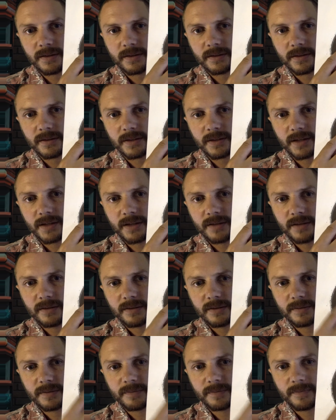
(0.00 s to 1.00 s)
Okay,
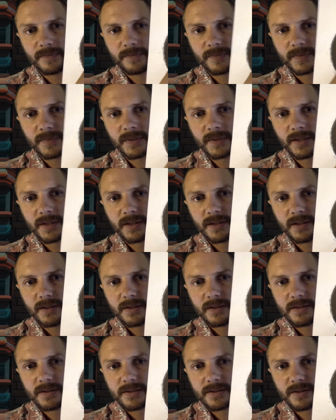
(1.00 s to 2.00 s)

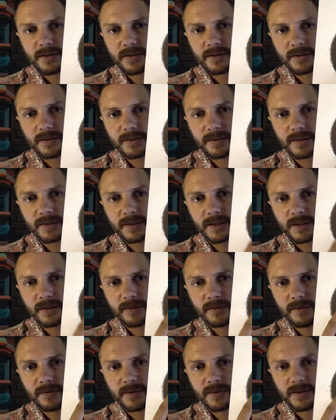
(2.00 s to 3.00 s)
so
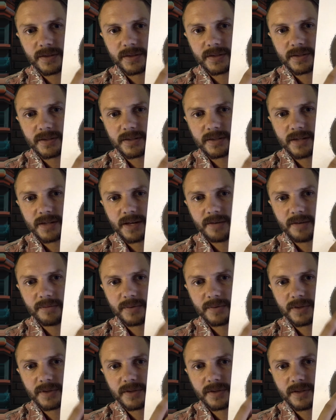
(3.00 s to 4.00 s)
to start
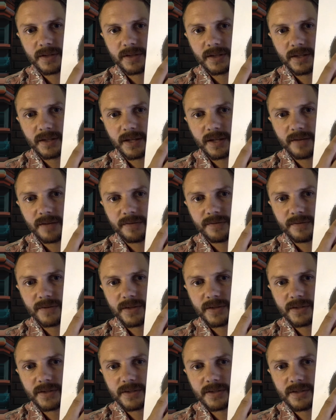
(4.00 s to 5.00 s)
with, our
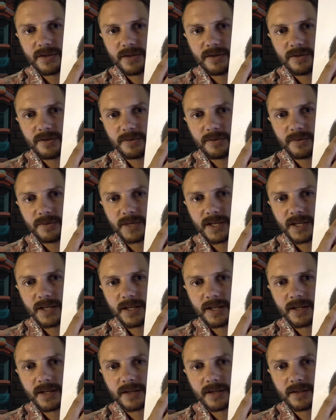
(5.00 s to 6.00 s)
first note that we
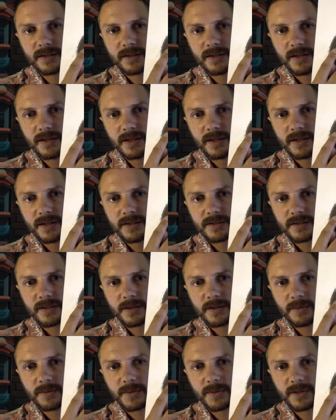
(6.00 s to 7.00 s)
hear is going
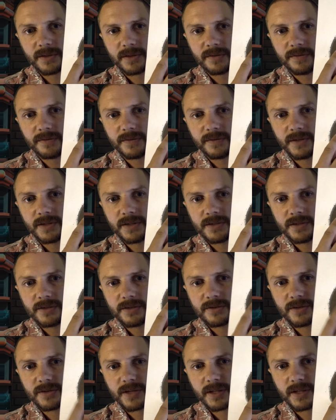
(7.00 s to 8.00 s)
to be on the first
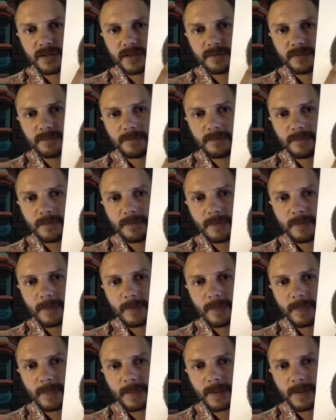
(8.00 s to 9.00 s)
string
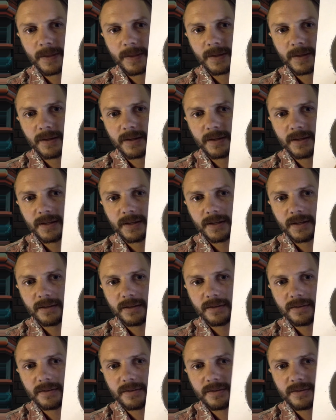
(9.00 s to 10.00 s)
in
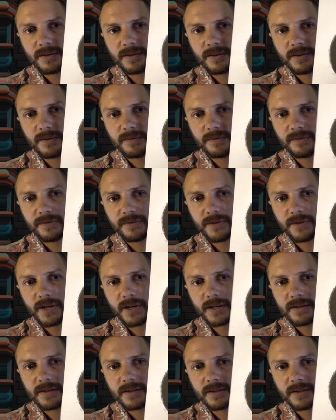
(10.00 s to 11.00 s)
the 3rd fret.